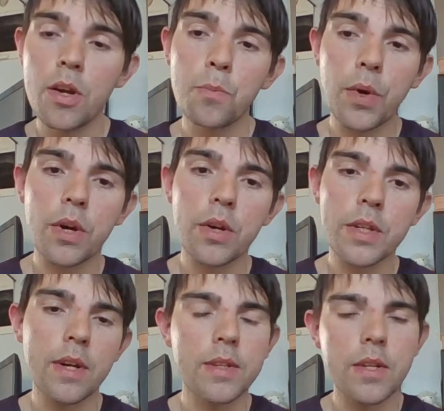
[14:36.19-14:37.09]
But
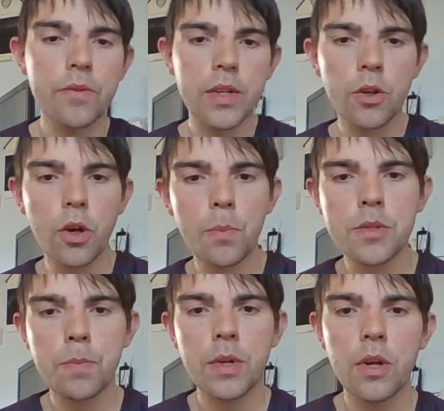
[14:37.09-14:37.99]
yeah, leave it in the comments
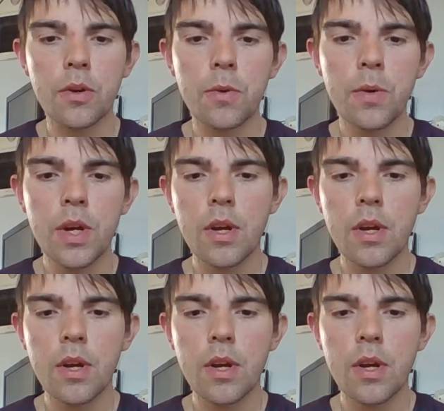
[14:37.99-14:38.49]
below.